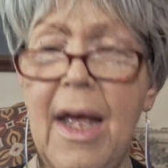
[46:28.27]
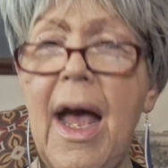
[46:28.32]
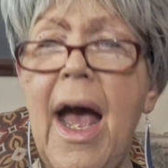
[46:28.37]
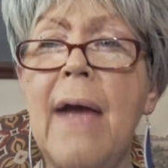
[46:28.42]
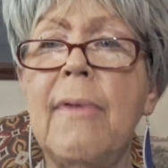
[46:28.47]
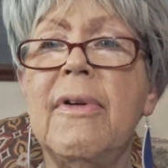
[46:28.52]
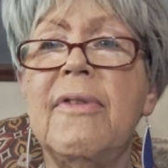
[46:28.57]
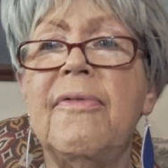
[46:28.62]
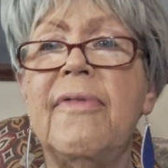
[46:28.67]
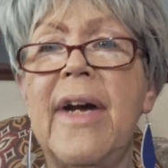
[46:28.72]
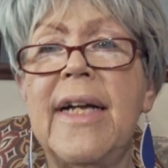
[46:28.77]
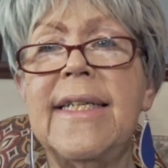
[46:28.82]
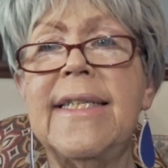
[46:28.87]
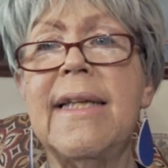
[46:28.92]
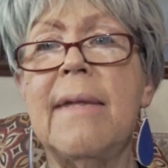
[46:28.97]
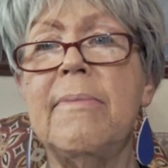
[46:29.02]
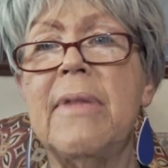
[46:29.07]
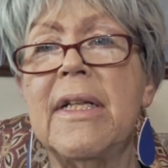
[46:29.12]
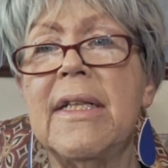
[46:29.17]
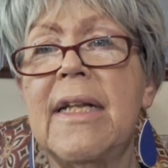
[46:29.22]
I would find
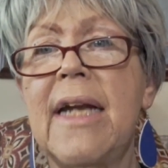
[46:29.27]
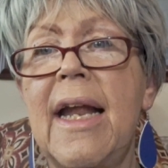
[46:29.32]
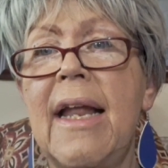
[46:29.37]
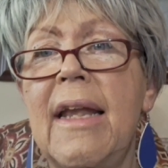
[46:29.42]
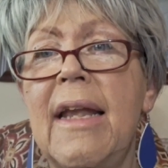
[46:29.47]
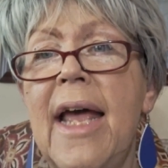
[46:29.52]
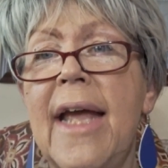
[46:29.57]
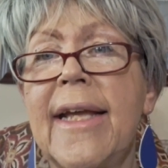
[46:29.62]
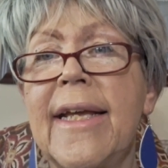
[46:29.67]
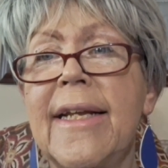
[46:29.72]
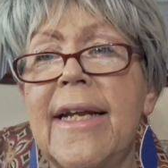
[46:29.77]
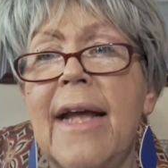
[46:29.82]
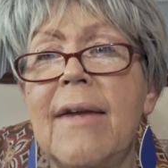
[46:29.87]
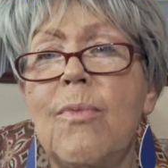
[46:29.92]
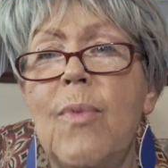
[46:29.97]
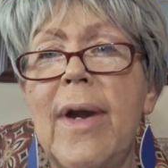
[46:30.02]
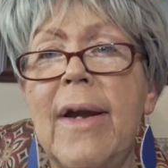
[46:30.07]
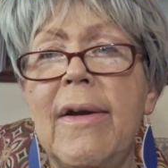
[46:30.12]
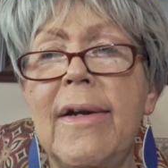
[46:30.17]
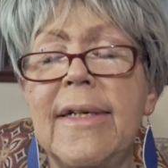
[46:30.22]
something that I like and
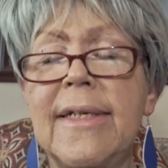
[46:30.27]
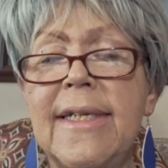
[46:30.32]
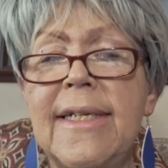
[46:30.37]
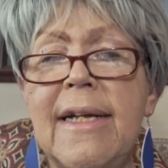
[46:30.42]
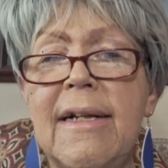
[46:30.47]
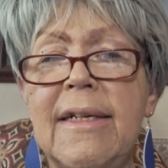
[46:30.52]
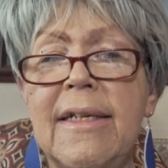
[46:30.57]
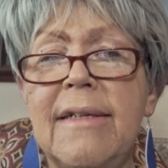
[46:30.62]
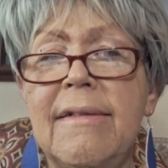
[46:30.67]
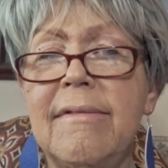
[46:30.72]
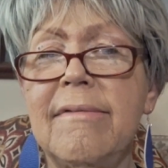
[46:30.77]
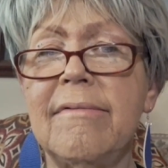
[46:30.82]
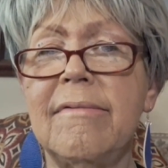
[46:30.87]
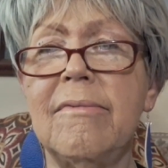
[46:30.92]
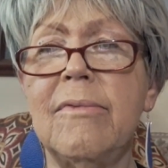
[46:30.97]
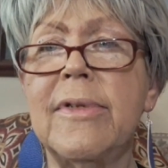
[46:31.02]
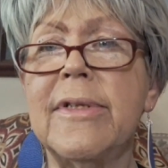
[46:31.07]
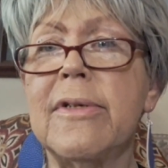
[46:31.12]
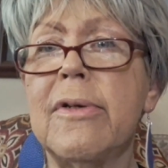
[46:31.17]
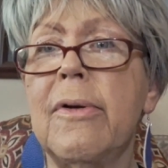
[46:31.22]
I'd wear it until it
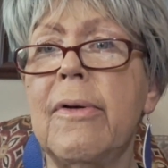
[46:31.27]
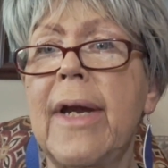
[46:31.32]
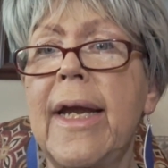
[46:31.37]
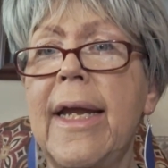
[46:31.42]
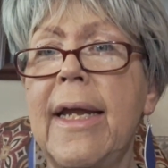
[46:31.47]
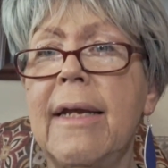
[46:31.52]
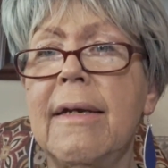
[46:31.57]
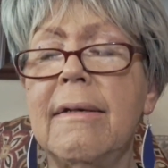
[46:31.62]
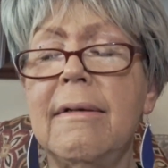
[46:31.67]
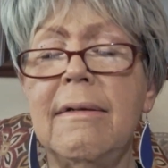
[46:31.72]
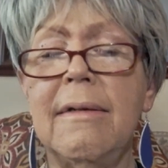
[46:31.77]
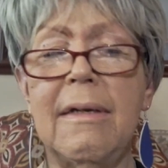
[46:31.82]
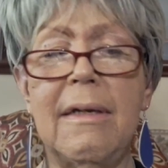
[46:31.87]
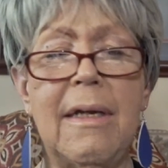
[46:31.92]
was green.